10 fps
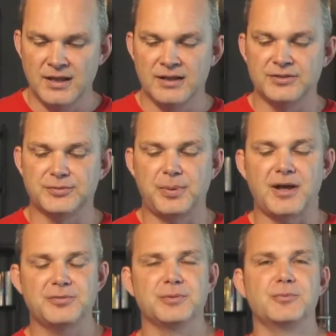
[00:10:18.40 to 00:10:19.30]
And it's
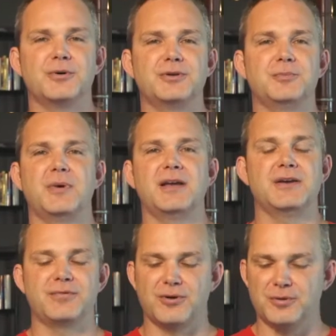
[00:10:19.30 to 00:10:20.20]
possibly what you may
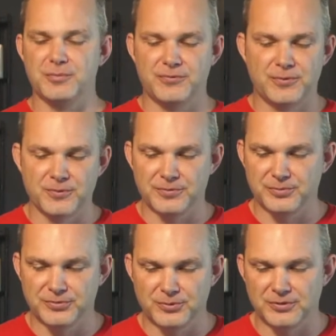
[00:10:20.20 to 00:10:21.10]
have heard before
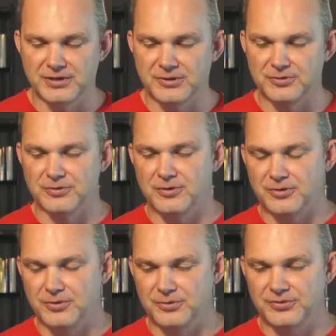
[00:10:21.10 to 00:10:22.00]
from Soren
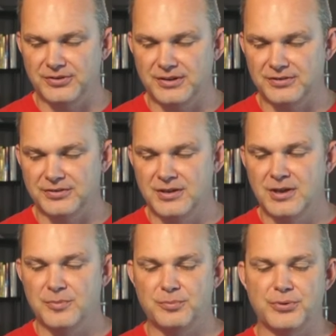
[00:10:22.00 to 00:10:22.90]
Kierkegaard, who says,
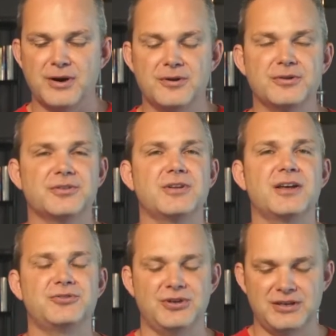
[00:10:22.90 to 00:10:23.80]
Prayer does
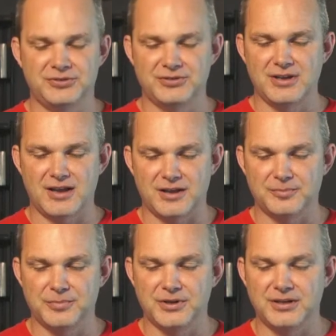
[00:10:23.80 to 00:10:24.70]
not change
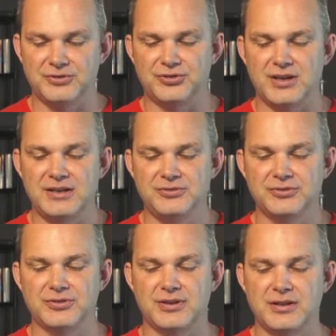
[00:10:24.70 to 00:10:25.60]
God, but it
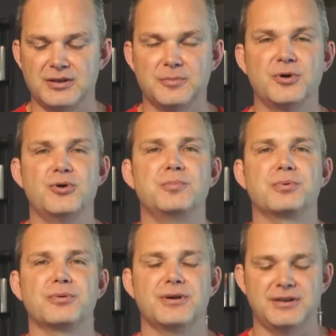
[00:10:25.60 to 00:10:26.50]
changes him who
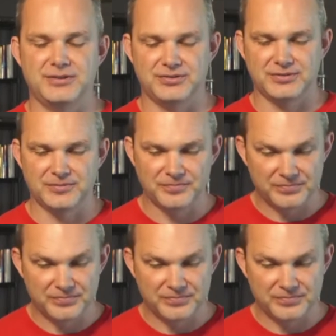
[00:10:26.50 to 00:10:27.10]
prays.